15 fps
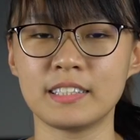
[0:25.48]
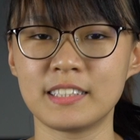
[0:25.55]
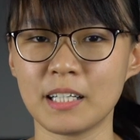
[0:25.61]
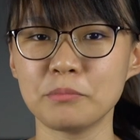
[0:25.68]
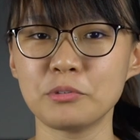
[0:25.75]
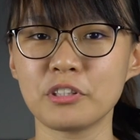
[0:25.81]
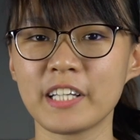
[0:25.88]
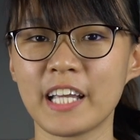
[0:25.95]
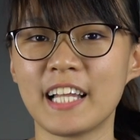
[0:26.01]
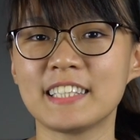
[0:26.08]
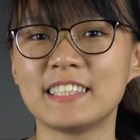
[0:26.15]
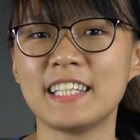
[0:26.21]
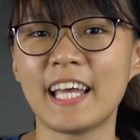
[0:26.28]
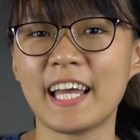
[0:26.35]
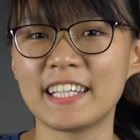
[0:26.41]
The Samsung
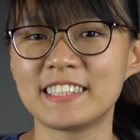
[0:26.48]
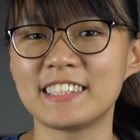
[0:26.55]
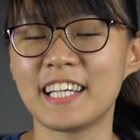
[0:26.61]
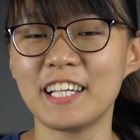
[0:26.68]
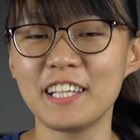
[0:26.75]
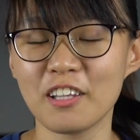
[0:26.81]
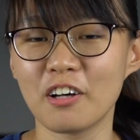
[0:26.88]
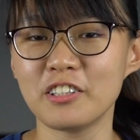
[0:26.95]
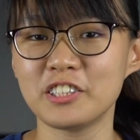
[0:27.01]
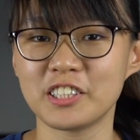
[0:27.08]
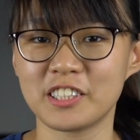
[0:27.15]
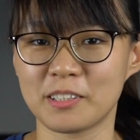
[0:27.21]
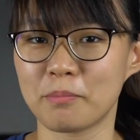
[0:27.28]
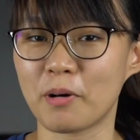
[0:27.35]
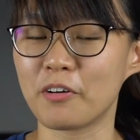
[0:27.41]
Galaxy S10 launch
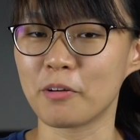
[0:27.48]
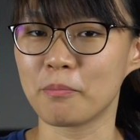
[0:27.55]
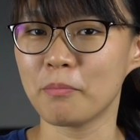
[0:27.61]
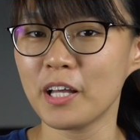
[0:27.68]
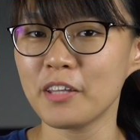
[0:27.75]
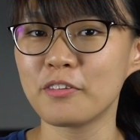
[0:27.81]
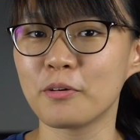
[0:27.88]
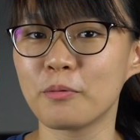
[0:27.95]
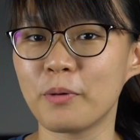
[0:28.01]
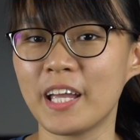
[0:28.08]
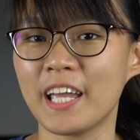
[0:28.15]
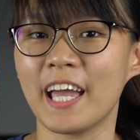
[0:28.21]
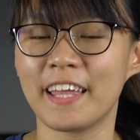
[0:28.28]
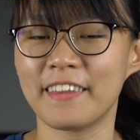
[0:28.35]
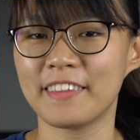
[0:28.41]
is about a month
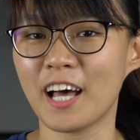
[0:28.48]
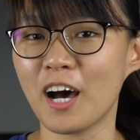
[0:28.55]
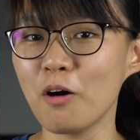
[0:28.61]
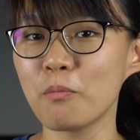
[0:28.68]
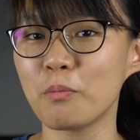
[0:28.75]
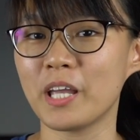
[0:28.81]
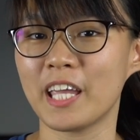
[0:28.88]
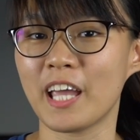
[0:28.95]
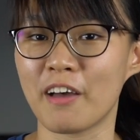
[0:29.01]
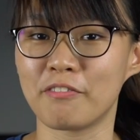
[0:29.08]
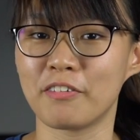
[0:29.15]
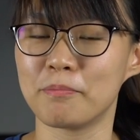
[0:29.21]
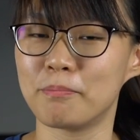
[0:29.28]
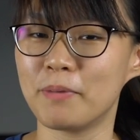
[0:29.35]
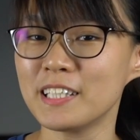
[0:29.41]
away and now we have
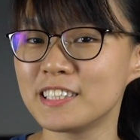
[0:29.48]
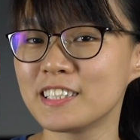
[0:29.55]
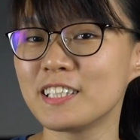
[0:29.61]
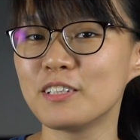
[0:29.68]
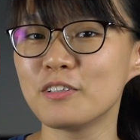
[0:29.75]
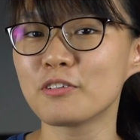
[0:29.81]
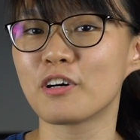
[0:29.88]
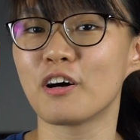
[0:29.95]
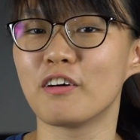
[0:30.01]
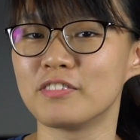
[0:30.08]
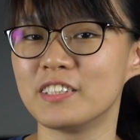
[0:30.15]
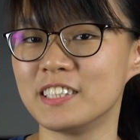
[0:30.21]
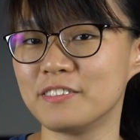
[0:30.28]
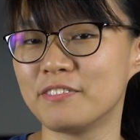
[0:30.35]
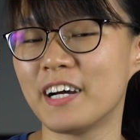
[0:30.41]
a better look of
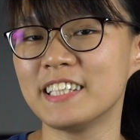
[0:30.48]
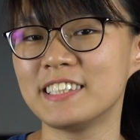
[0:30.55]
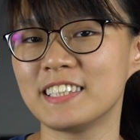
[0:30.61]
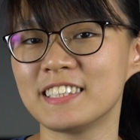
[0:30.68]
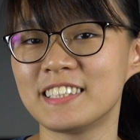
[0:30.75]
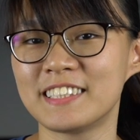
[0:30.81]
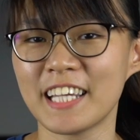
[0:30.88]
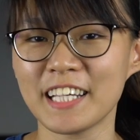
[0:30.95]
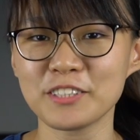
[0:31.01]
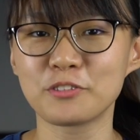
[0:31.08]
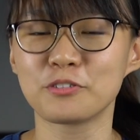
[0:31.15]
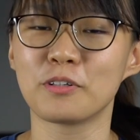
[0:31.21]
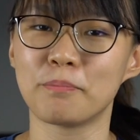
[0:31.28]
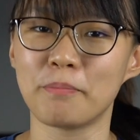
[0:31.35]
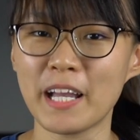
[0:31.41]
the devices thanks
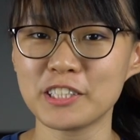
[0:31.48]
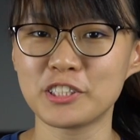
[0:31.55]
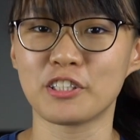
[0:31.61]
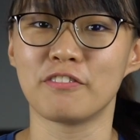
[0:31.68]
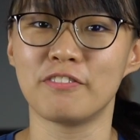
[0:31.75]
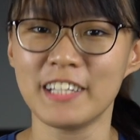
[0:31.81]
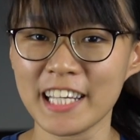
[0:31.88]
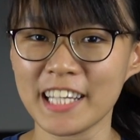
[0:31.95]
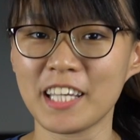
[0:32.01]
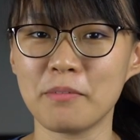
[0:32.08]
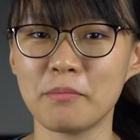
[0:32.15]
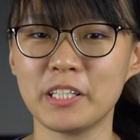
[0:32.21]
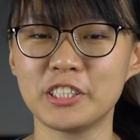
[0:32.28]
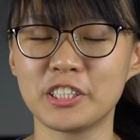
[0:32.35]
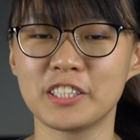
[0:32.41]
to a batch of leaked
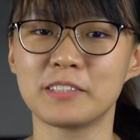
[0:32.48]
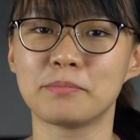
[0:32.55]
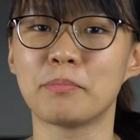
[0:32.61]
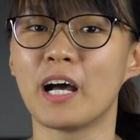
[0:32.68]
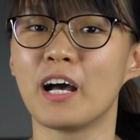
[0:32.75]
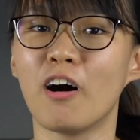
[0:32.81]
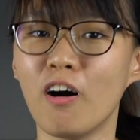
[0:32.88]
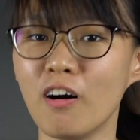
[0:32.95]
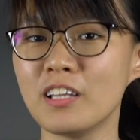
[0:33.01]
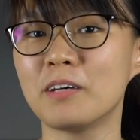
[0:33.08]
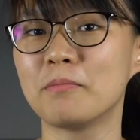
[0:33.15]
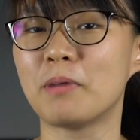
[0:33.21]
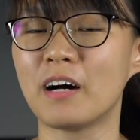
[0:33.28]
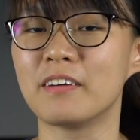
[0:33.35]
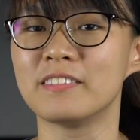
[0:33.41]
images by
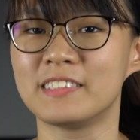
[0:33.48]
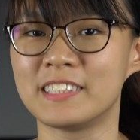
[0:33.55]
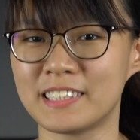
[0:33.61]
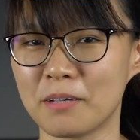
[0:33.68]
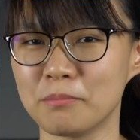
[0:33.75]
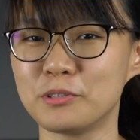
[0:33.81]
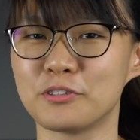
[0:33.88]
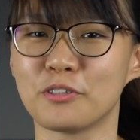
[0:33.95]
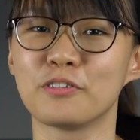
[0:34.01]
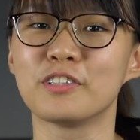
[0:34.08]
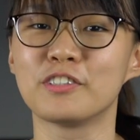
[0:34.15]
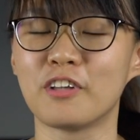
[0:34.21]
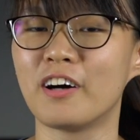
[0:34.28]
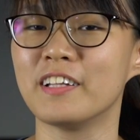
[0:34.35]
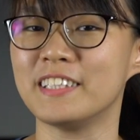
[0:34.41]

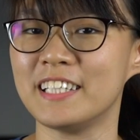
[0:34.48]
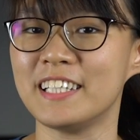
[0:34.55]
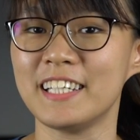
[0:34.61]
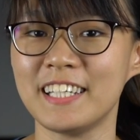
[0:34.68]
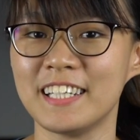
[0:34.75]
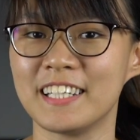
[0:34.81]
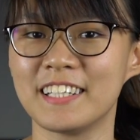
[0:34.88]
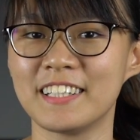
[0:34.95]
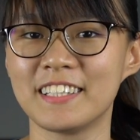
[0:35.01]
allaboutsamsung.de.